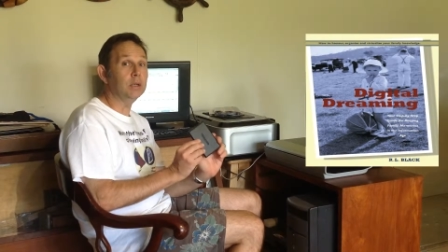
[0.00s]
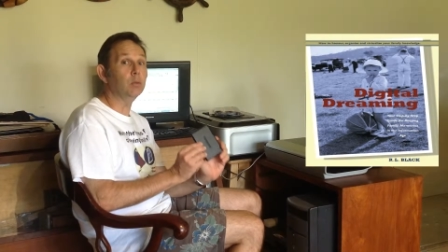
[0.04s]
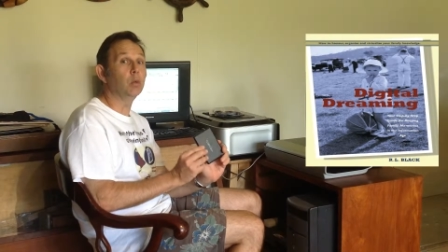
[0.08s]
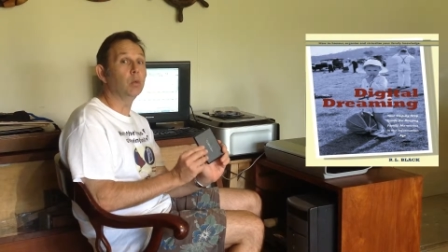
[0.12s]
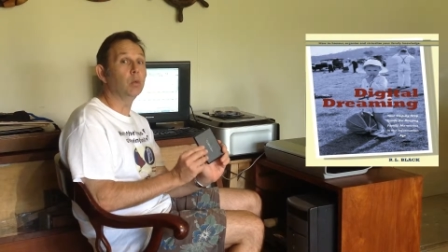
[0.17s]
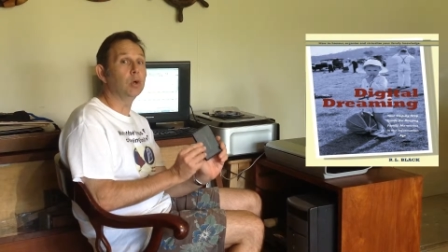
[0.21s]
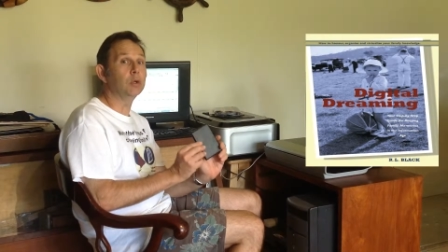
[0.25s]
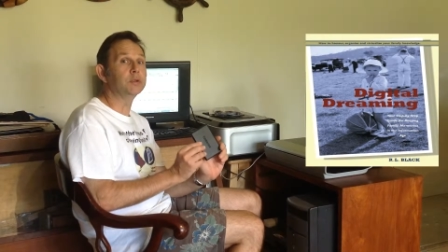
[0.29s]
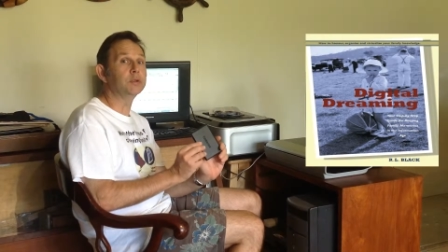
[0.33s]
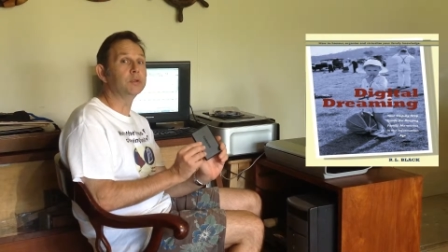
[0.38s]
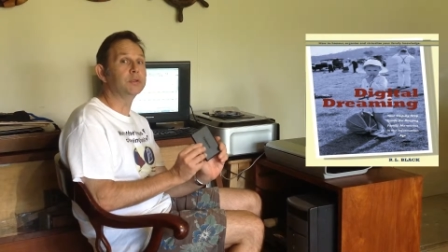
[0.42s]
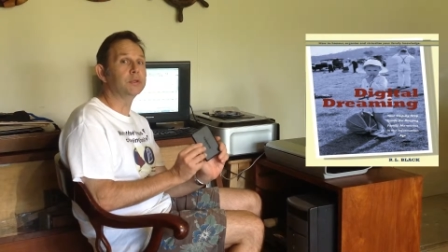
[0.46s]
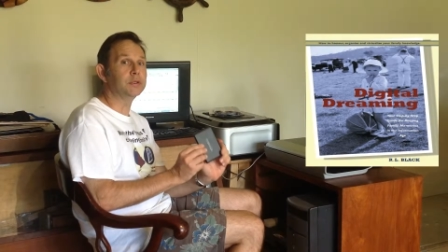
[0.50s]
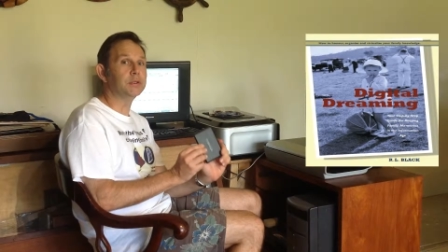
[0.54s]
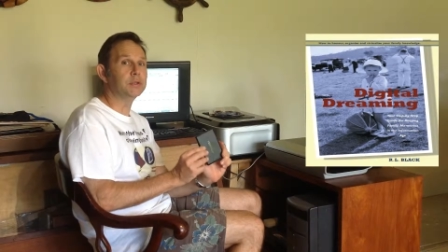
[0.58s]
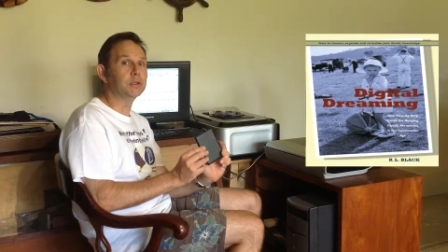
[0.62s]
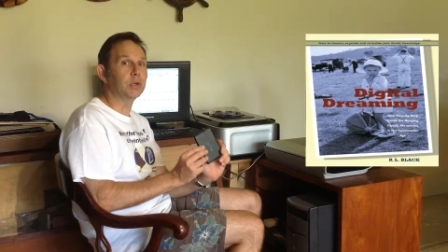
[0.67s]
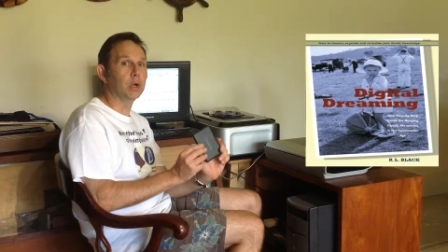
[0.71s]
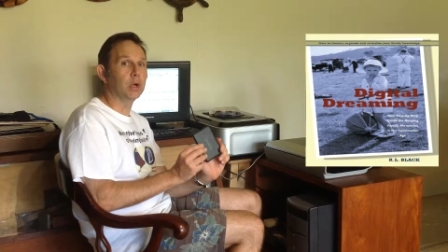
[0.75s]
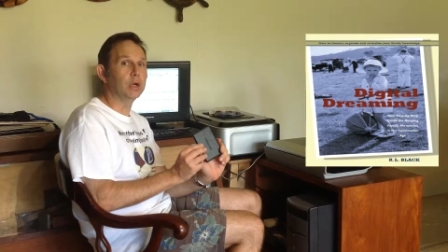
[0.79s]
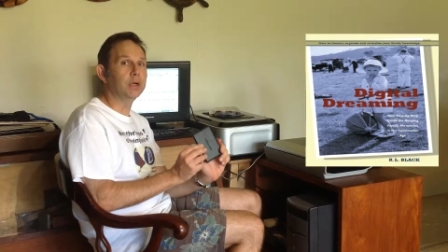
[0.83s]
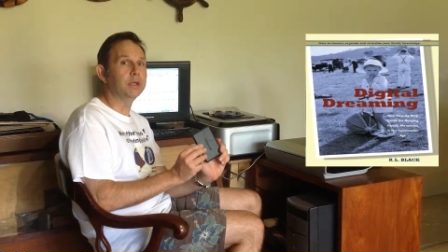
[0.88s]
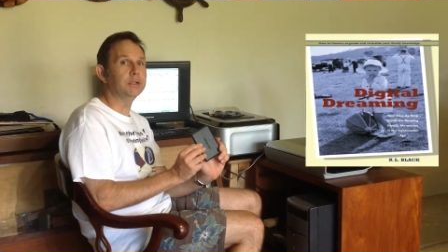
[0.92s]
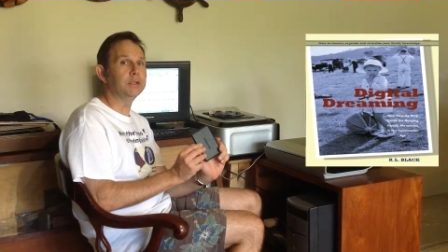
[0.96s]
It was
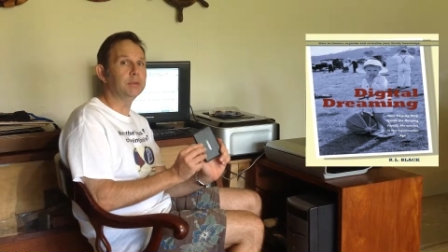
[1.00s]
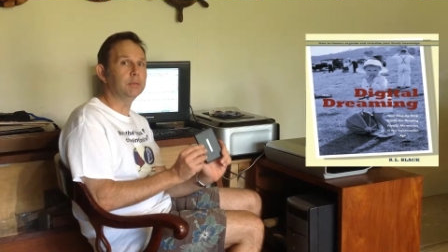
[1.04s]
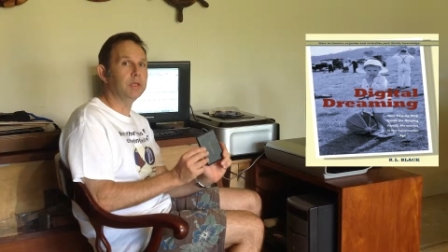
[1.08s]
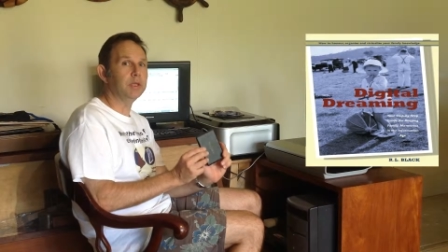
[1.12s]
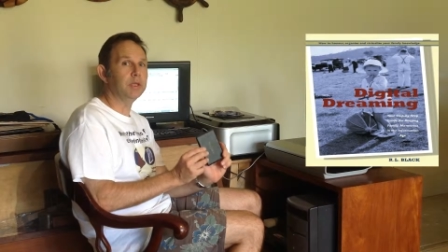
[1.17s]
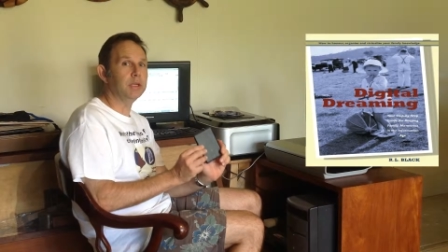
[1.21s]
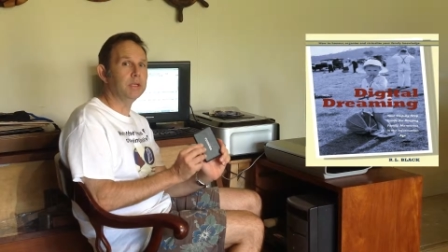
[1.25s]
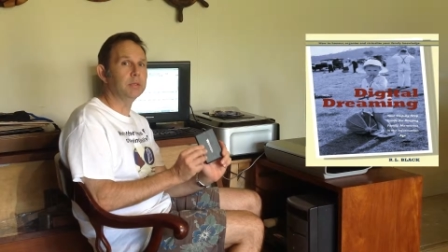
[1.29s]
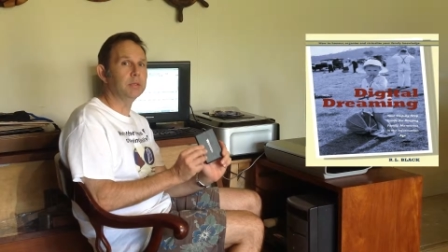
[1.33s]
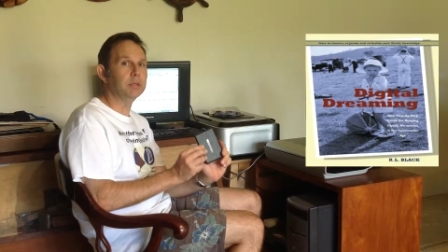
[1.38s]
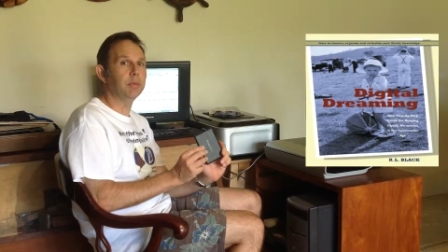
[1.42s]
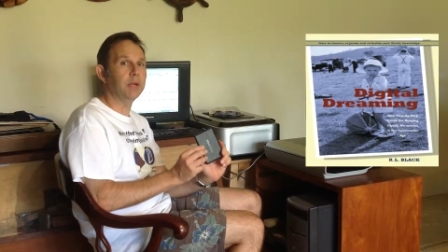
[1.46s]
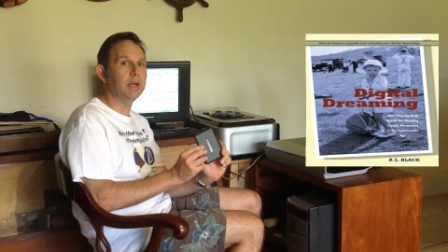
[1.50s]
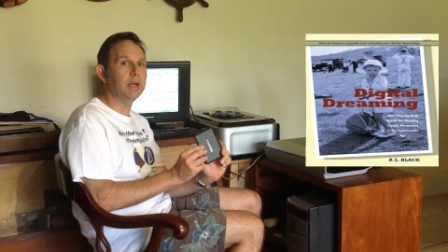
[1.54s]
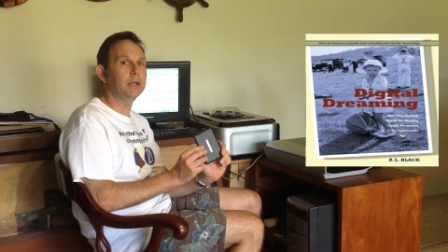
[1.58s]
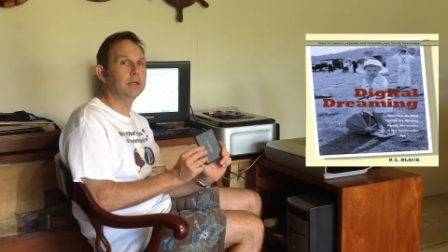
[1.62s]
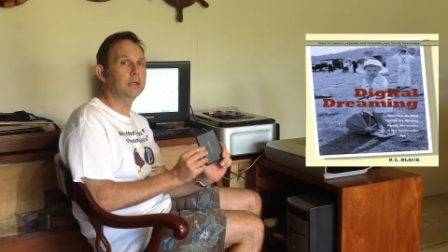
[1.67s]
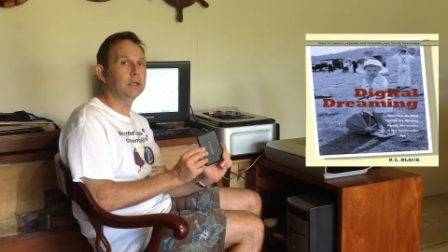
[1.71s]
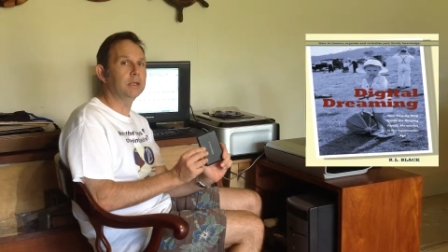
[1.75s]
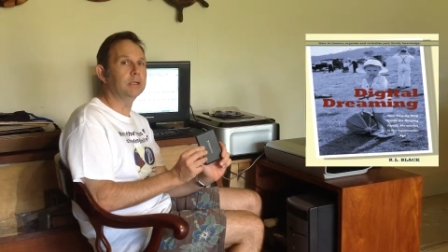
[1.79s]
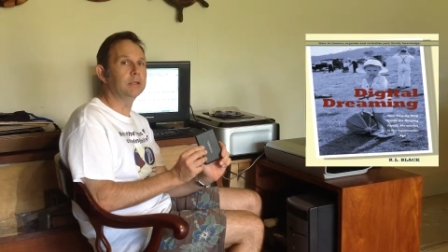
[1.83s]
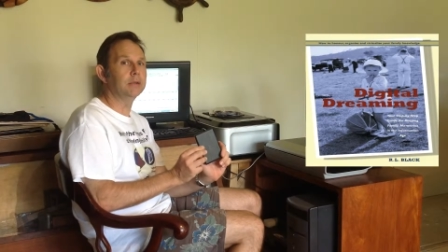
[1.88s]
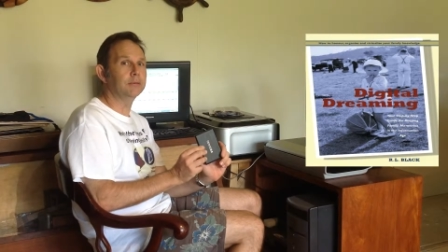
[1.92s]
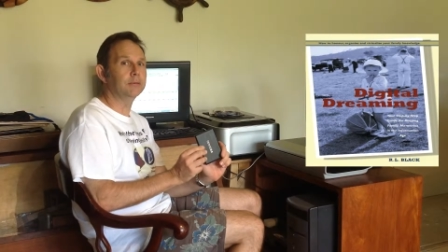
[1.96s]
designed to be
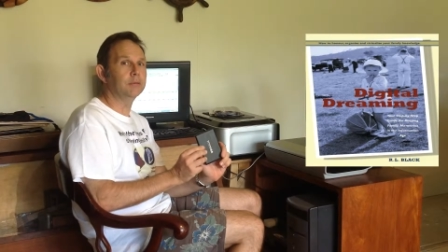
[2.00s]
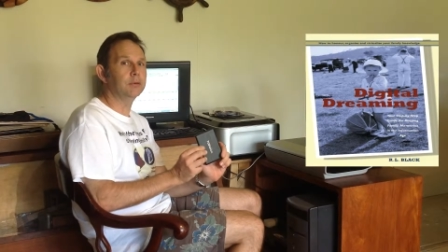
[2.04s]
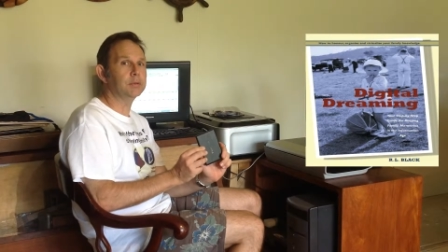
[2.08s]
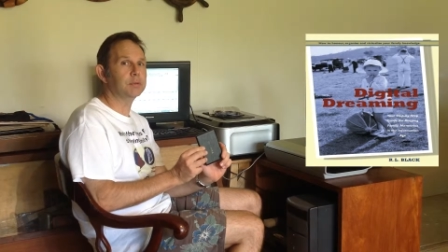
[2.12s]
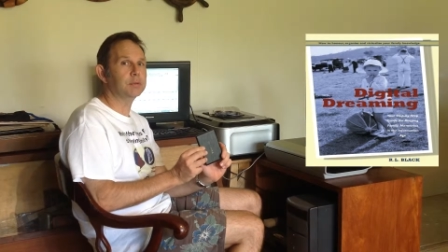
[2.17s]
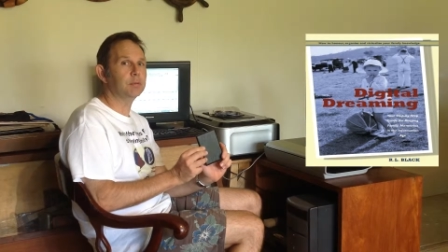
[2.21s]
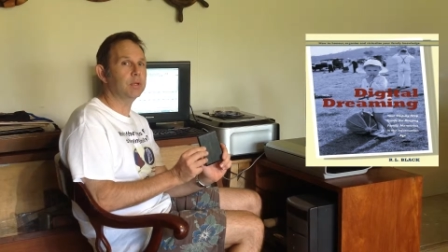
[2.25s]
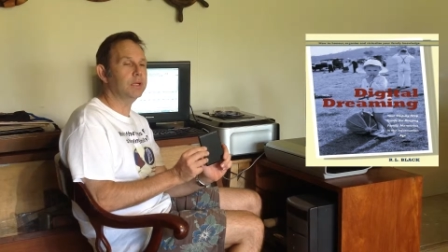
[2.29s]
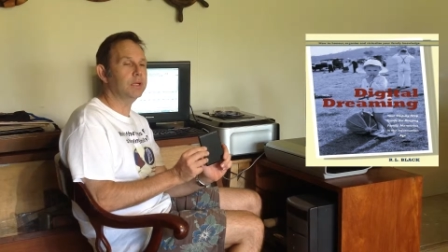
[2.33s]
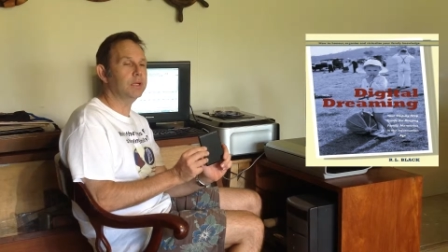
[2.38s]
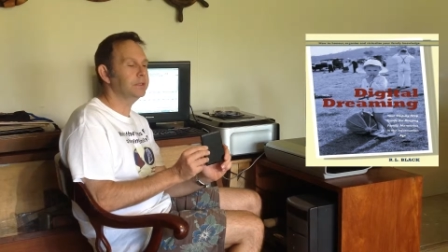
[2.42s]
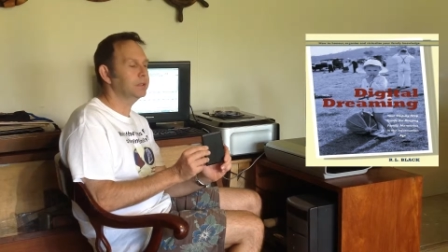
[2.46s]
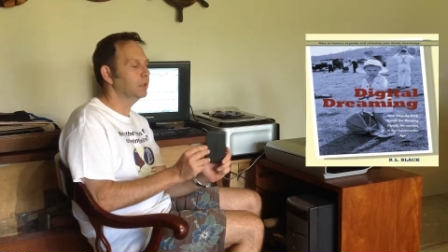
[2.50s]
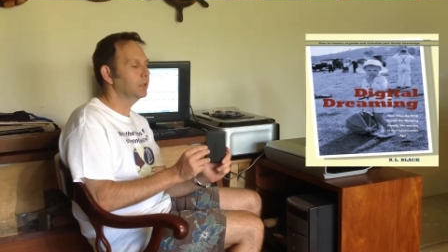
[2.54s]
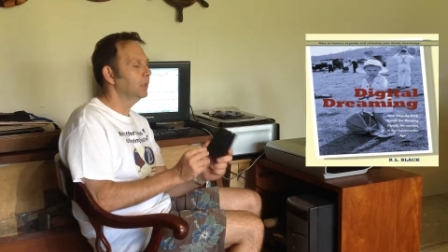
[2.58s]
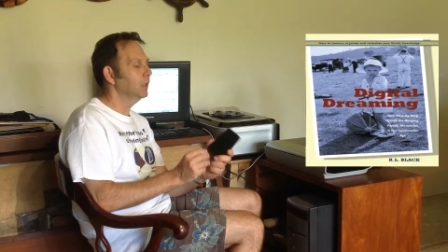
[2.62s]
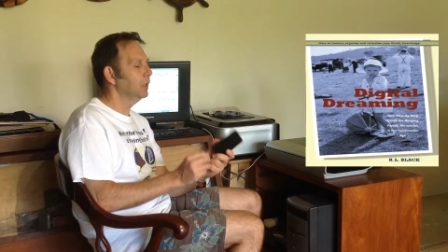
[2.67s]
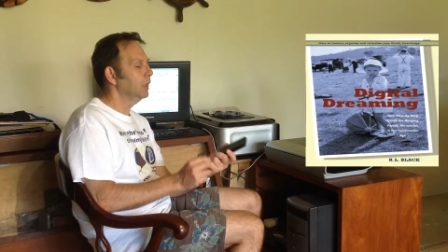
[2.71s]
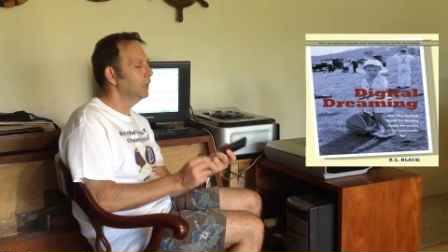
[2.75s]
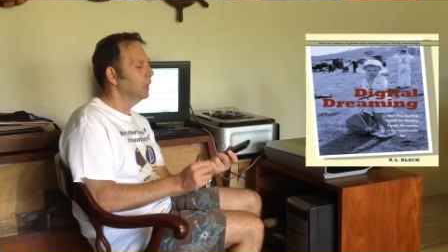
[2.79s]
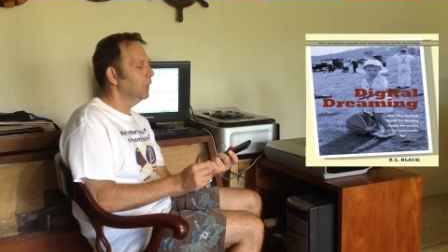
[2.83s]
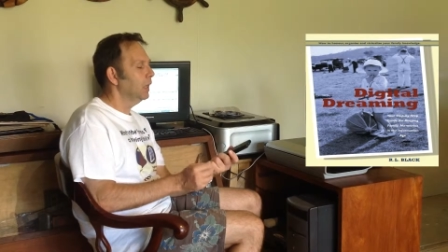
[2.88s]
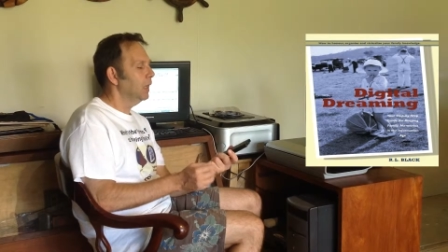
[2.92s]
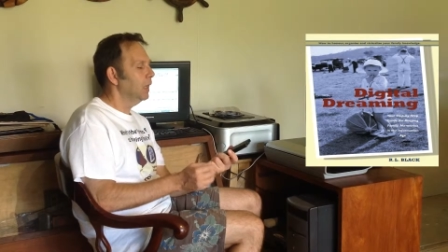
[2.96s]
independent in the first place,